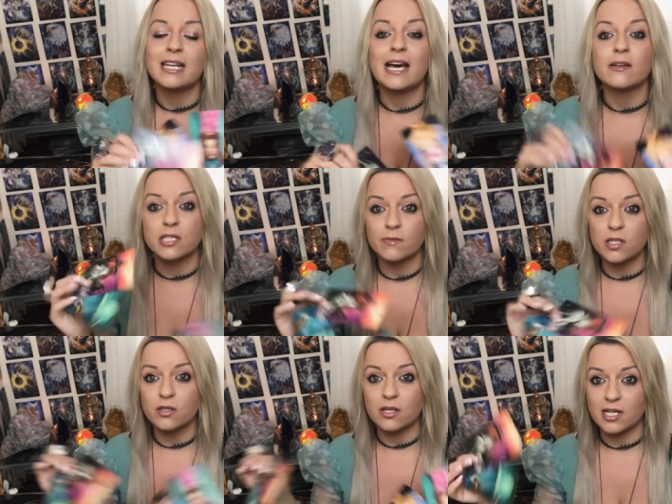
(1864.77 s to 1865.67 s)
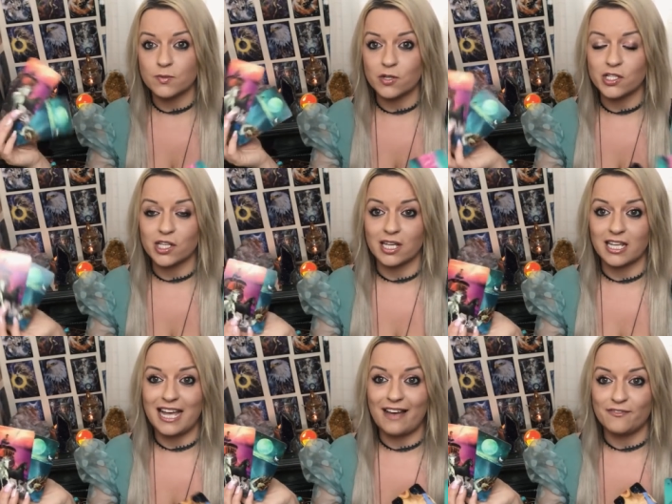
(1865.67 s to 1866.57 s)
Now, some of you guys watching
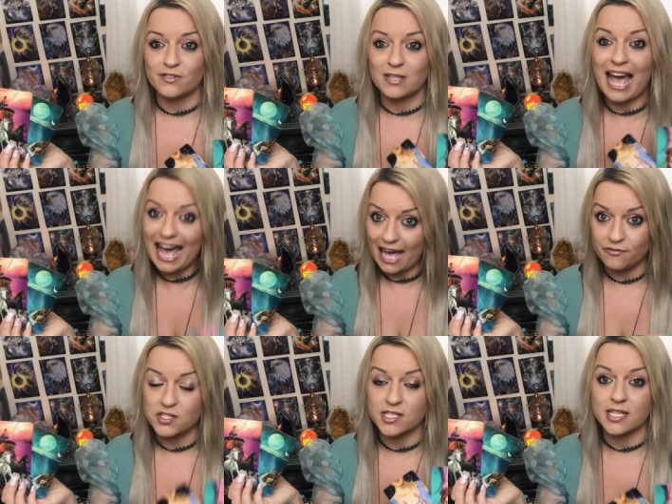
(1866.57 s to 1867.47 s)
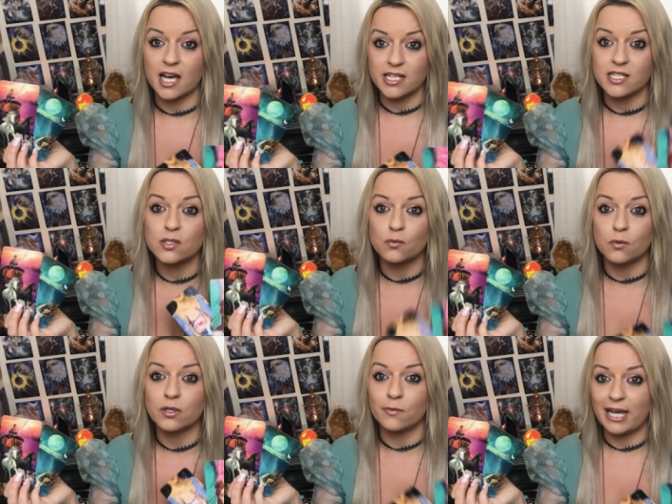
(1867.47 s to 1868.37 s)
have have decided to
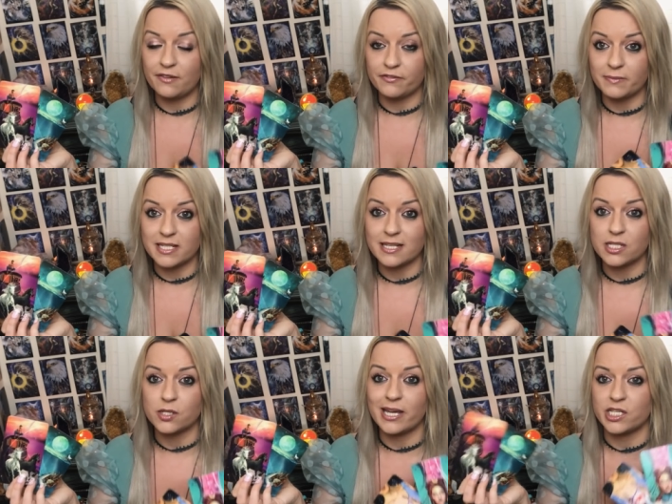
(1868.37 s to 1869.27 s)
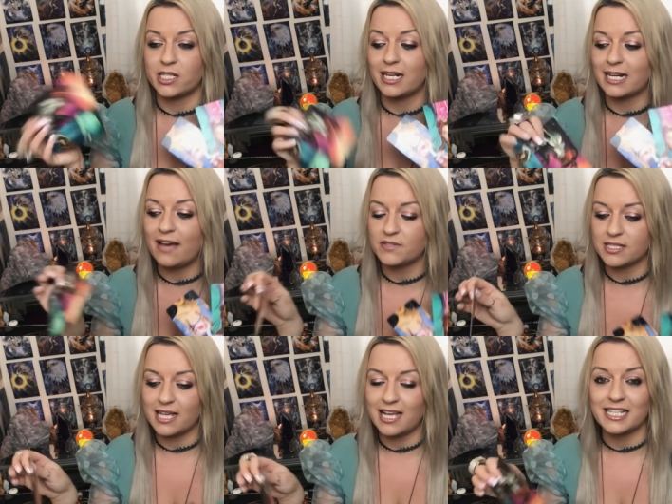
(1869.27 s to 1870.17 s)
walk away from this situation and have
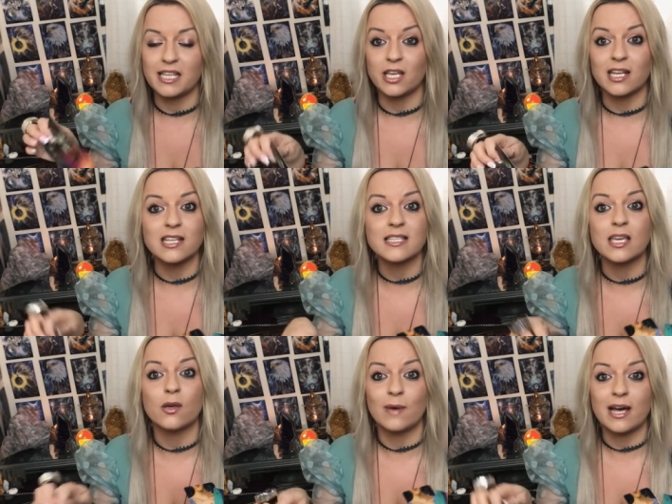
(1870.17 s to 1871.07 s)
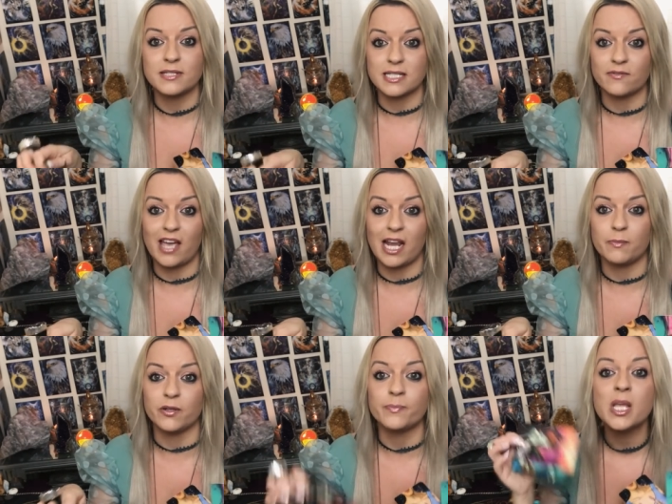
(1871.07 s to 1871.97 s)
decided that you're going to see who else is
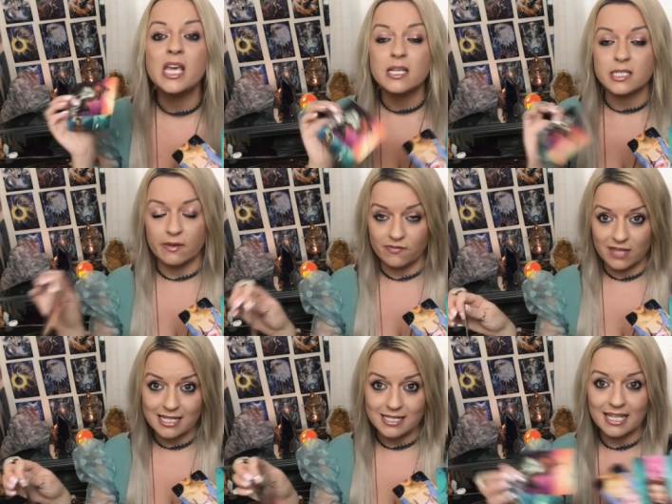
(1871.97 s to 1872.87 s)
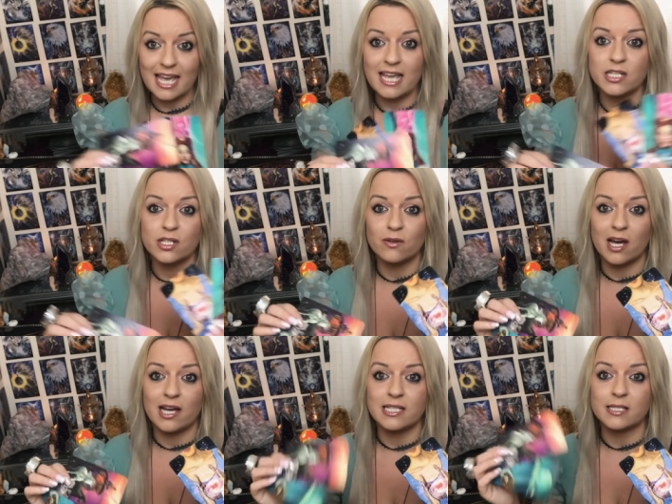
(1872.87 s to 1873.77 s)
available. So, if that's the case, you
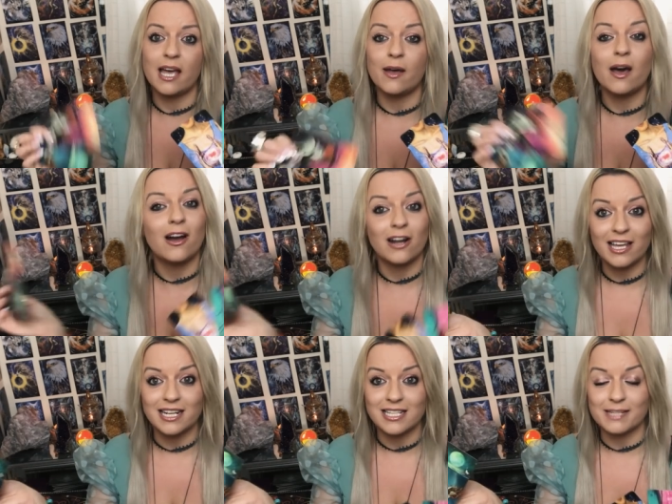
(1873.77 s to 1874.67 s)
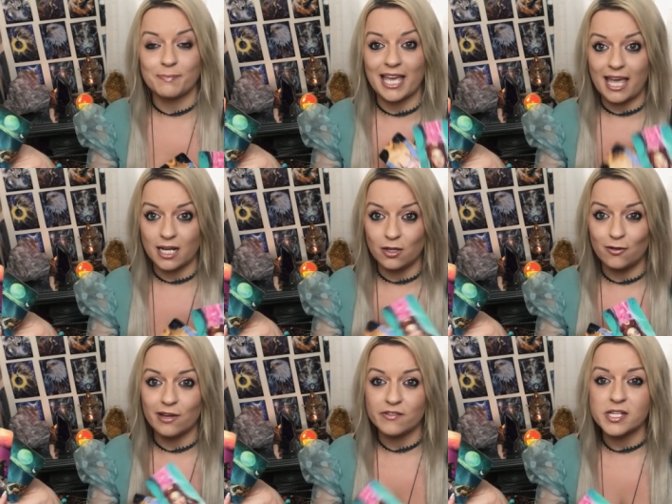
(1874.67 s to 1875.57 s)
guys uh, are likely to be getting
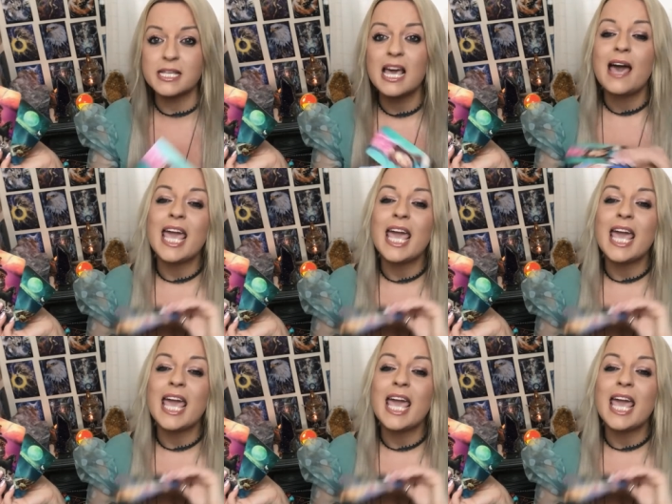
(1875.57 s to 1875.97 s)
new lovers.